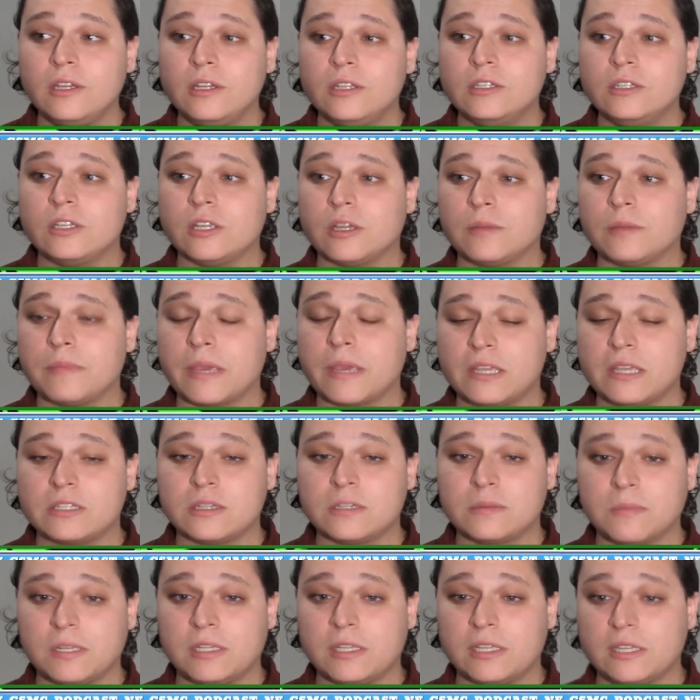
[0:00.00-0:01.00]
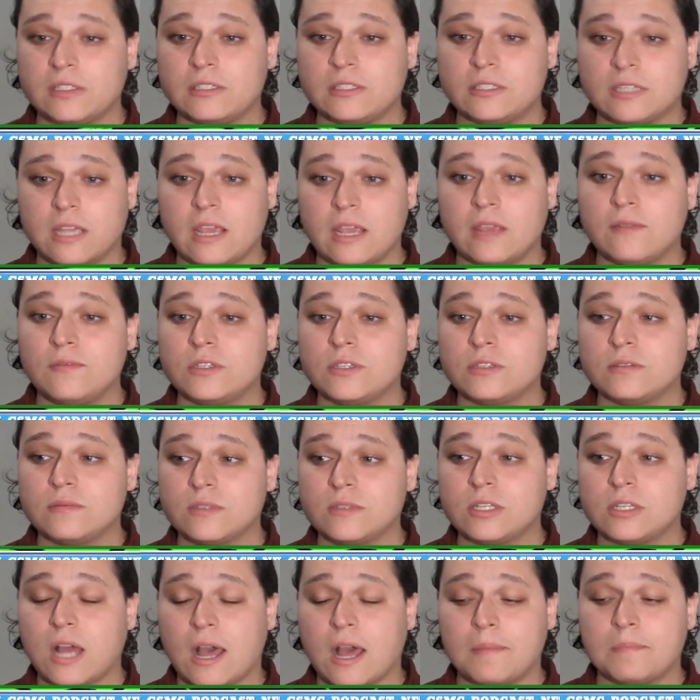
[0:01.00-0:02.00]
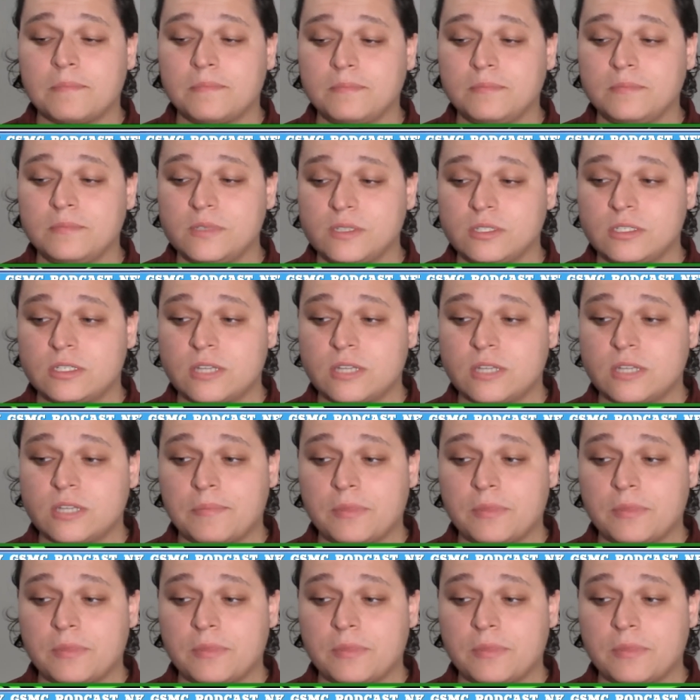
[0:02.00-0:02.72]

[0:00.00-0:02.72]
to make some elite saves, stop stop